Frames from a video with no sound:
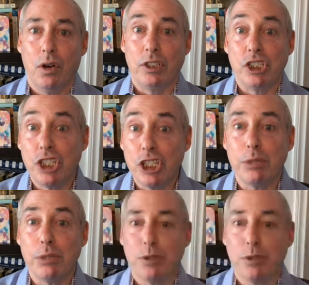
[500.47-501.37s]
Only
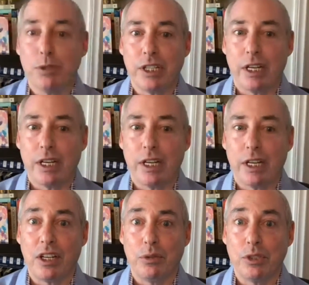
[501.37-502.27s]
6% of you
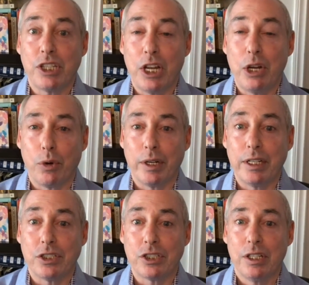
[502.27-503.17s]
think it will stay where it
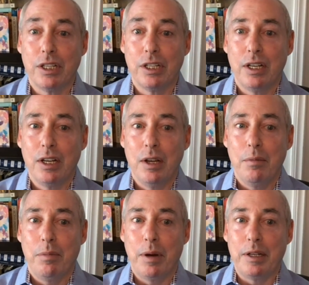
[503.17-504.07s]
is.
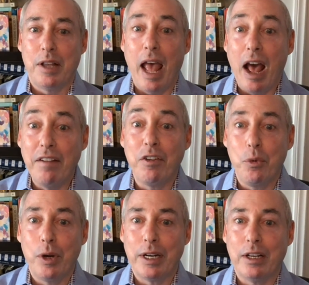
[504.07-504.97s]
But
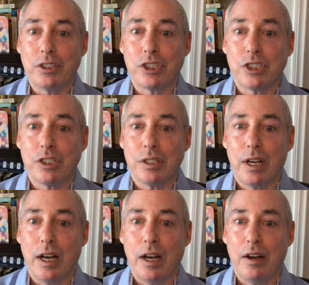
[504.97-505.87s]
everyone else,
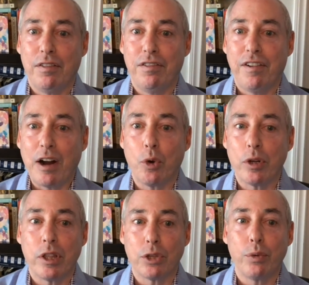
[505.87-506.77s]
far
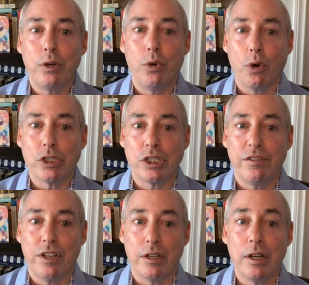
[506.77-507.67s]
more than 3/4
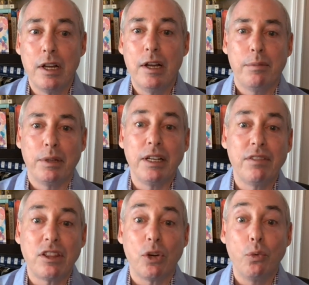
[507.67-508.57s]
of you,
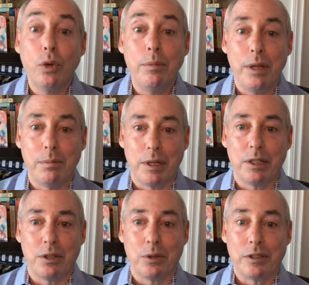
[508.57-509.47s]
believe that there will be a
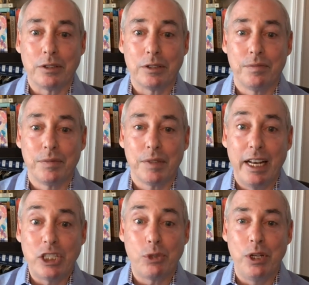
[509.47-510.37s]
middle ground.
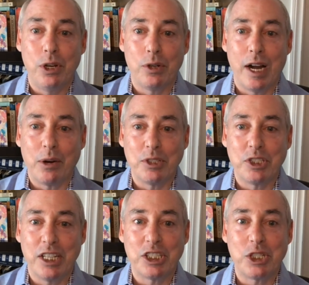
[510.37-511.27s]
And as we know,
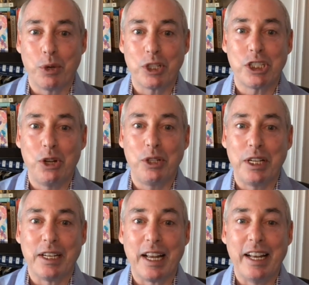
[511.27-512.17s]
Congress tends to work
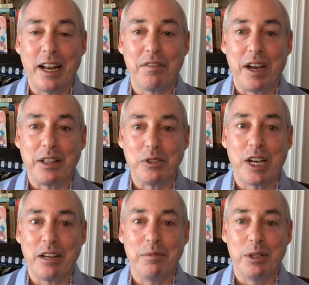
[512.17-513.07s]
slowly in identifying those
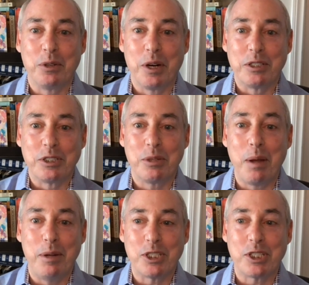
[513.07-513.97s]
kind of middle grounds, so
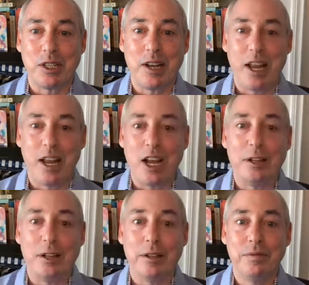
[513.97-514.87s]
maybe it's going to take a
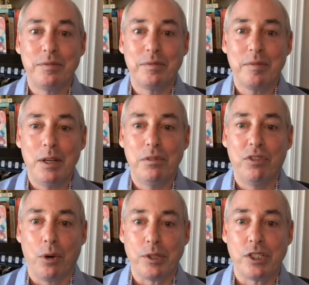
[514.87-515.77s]
while
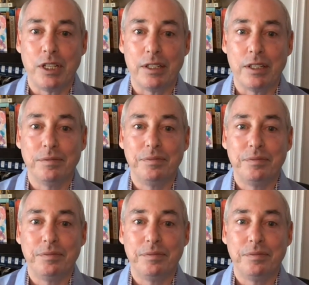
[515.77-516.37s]
before we see it